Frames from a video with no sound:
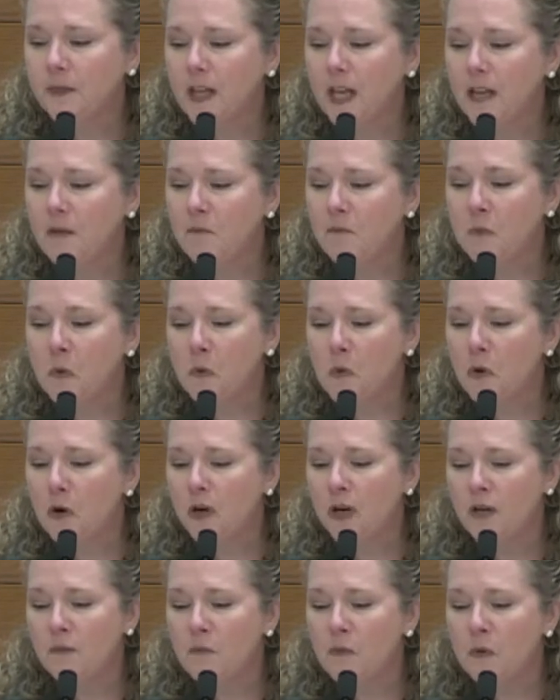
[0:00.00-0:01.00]
and more
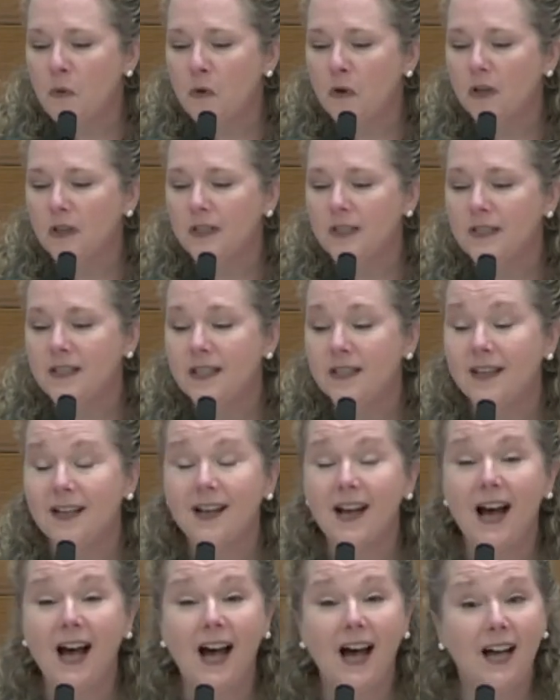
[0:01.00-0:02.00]
into the
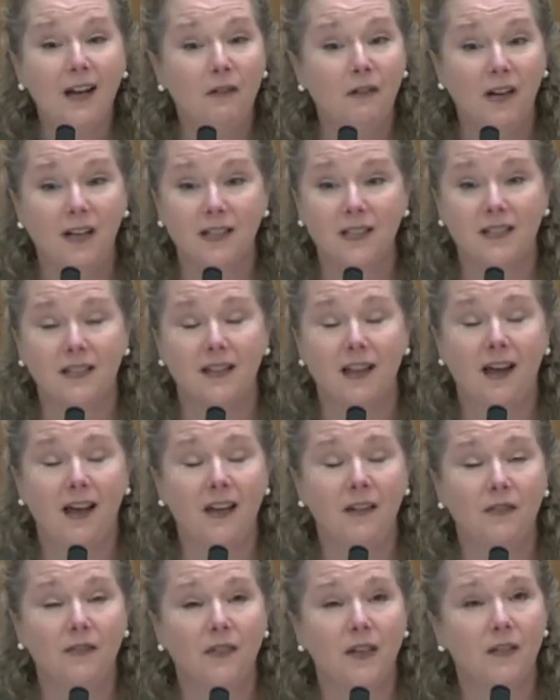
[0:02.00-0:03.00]
kairos
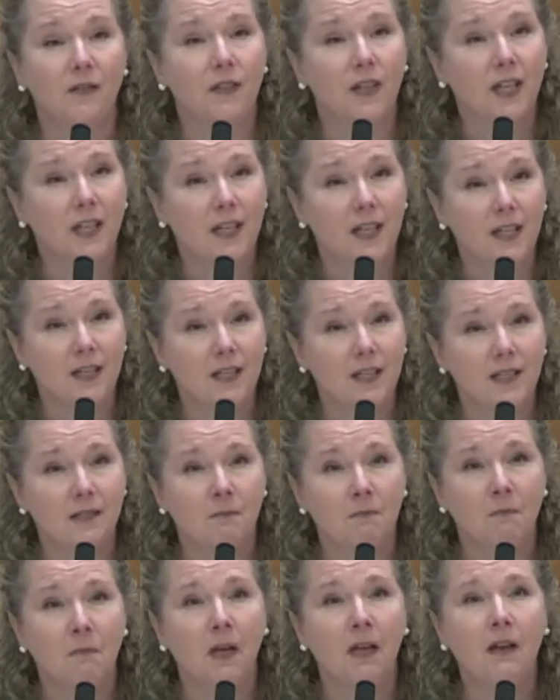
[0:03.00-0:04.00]
life of the
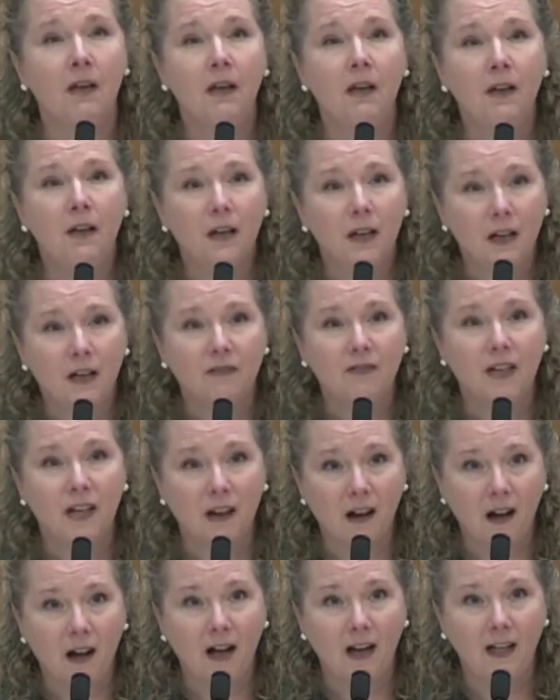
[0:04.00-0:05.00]
kingdom of
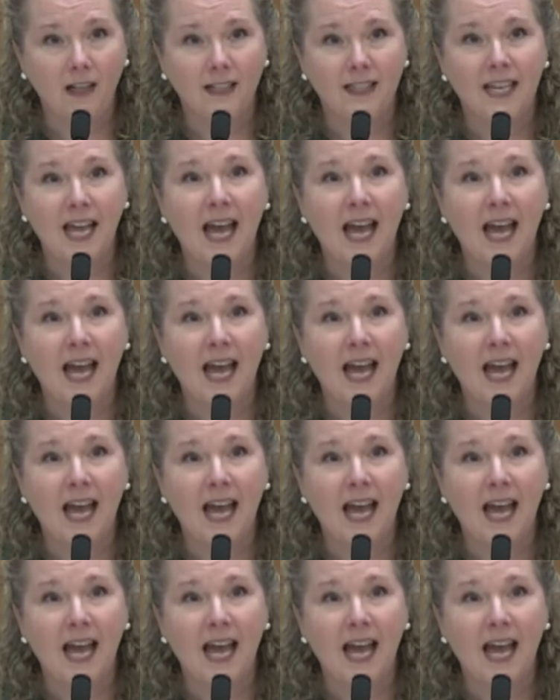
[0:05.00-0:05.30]
God.